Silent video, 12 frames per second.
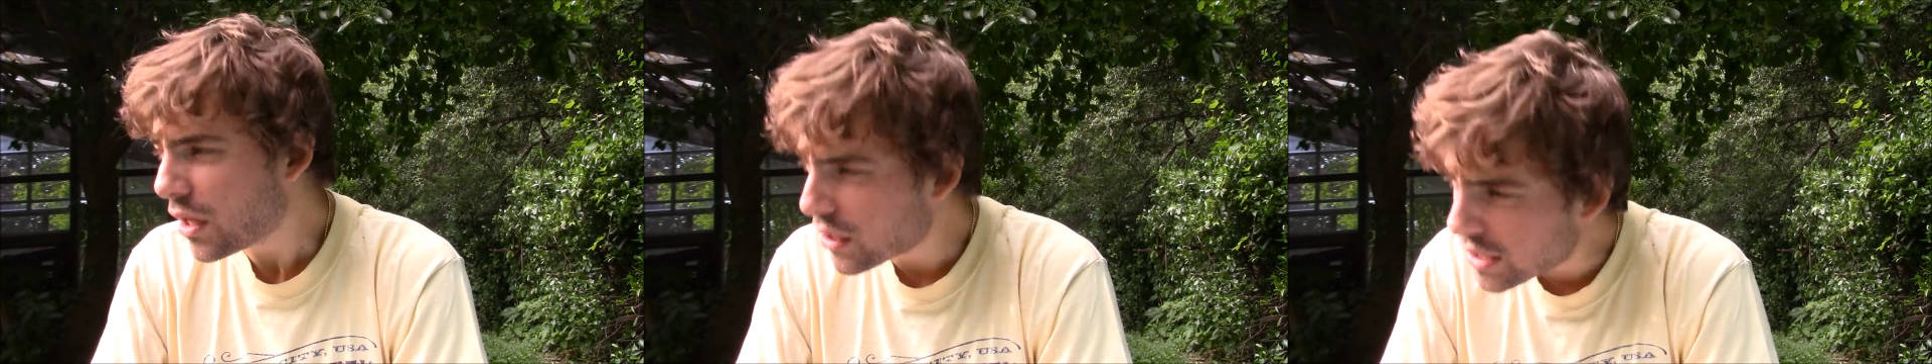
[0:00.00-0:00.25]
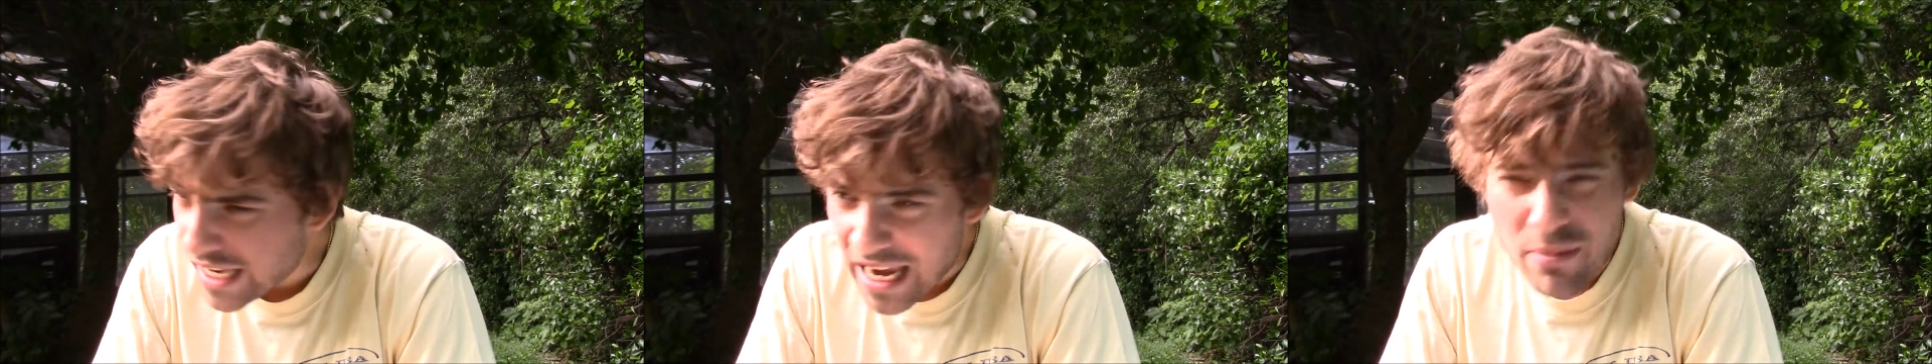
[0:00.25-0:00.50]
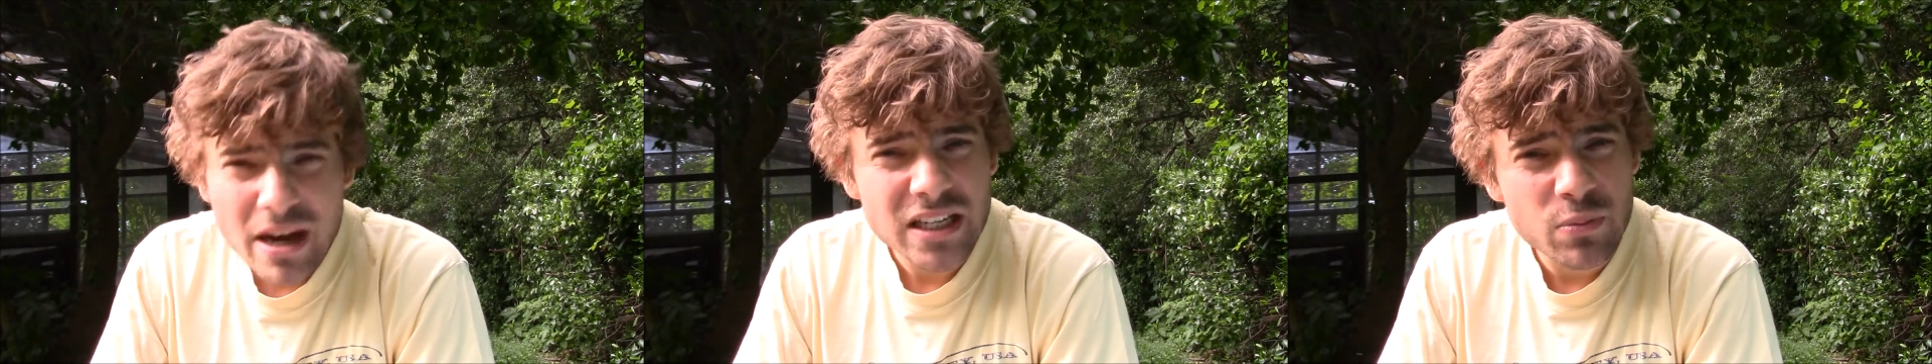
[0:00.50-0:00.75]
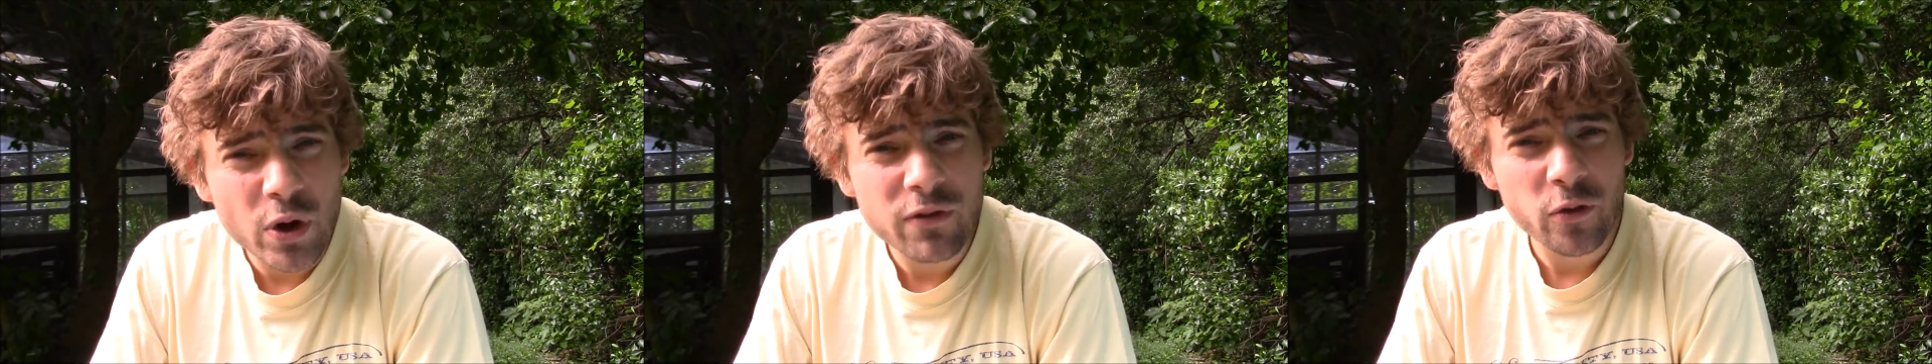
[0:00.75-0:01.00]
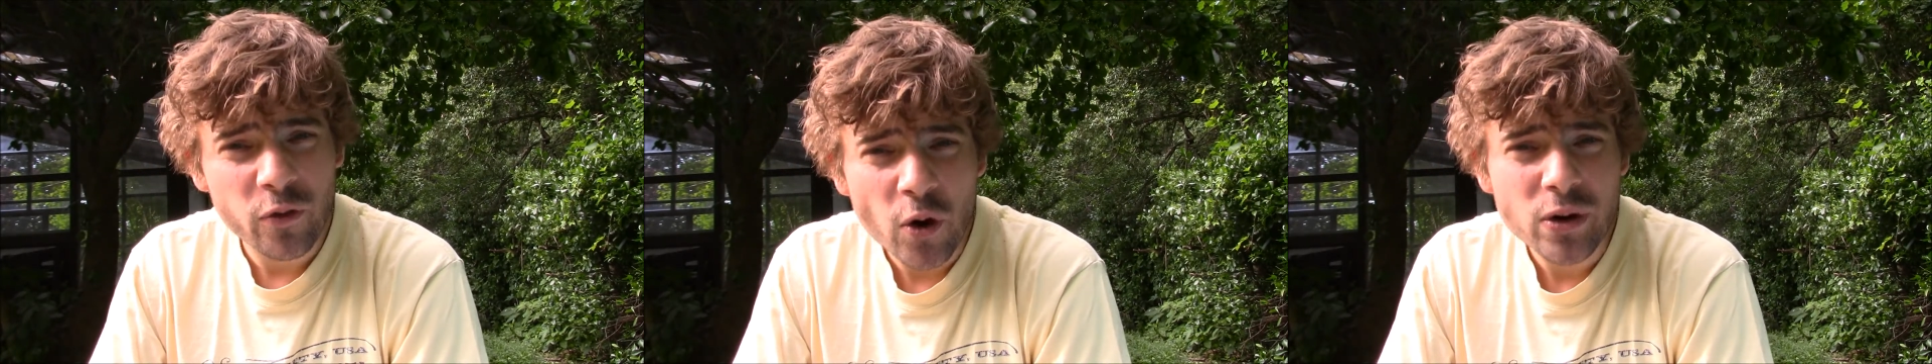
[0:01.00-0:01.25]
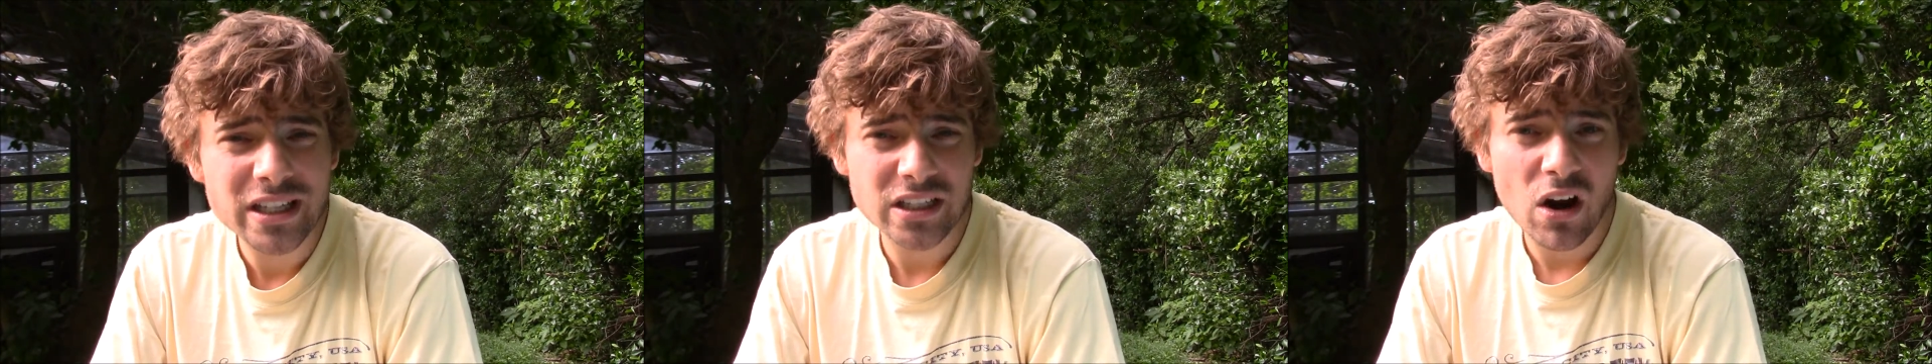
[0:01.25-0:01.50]
The game has more of a
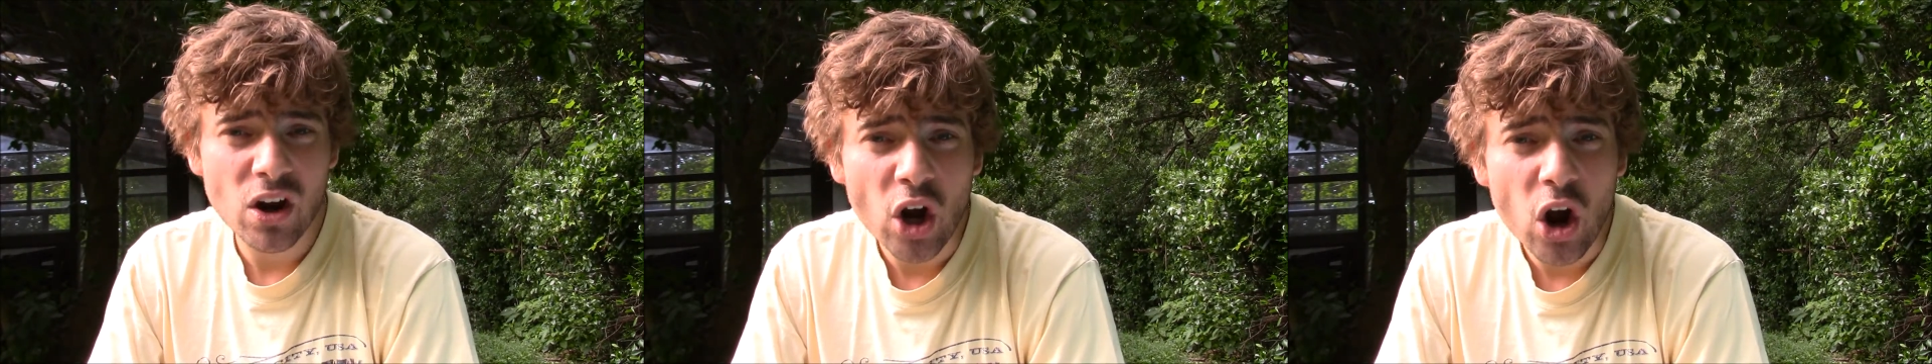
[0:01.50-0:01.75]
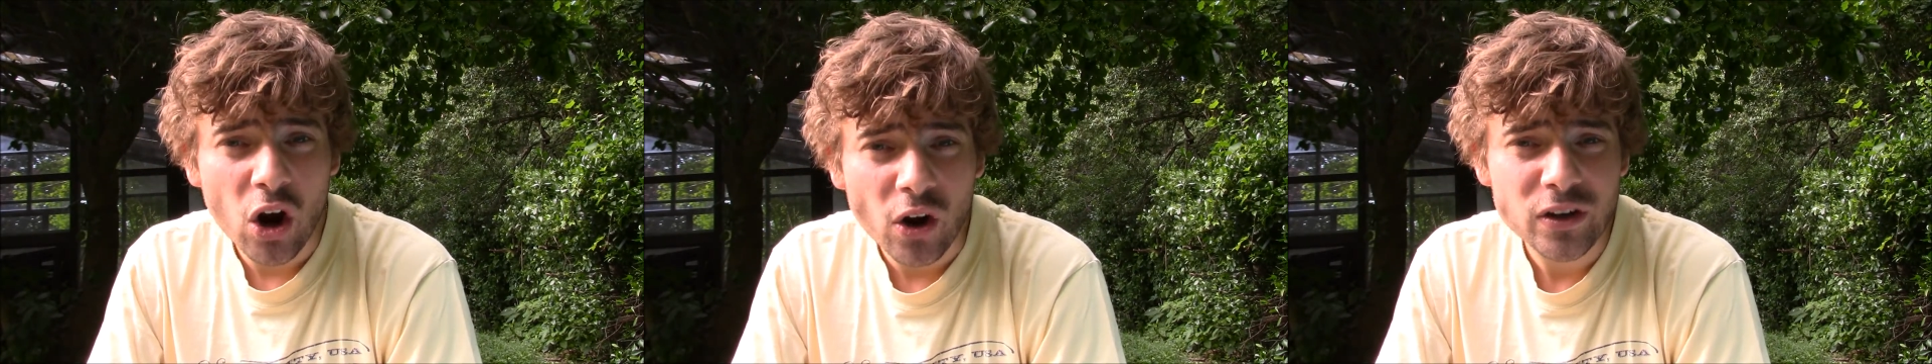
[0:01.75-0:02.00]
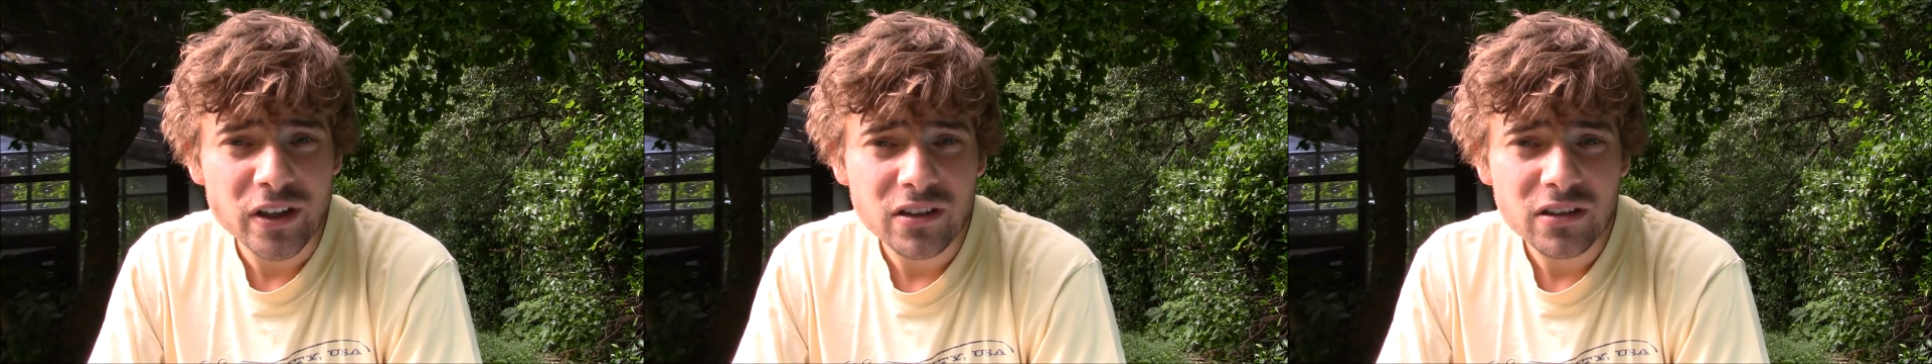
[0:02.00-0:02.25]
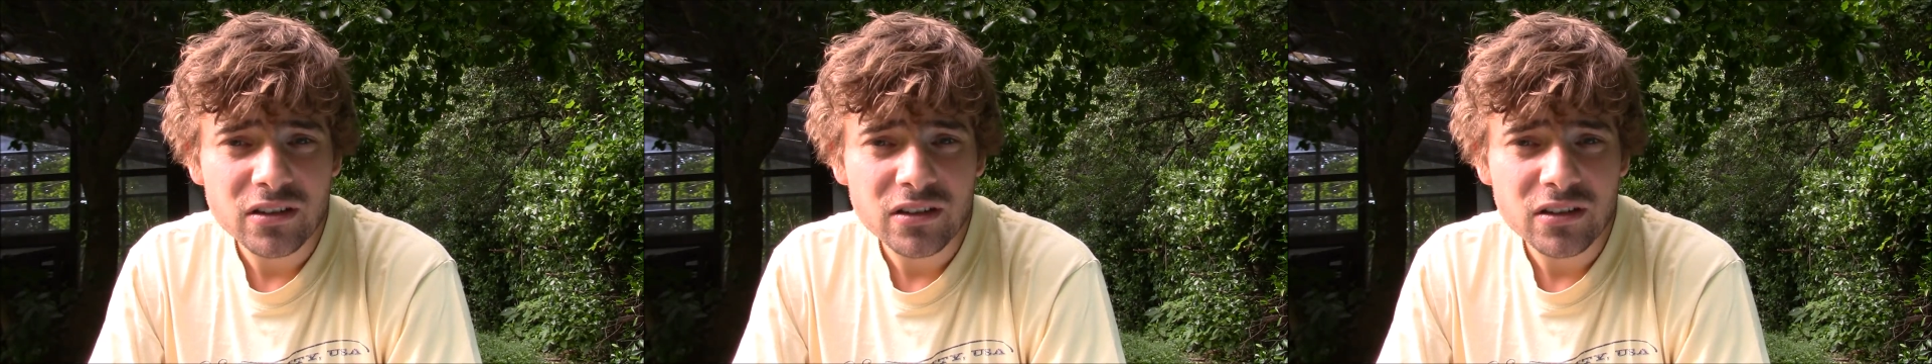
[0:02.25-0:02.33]
focus on art.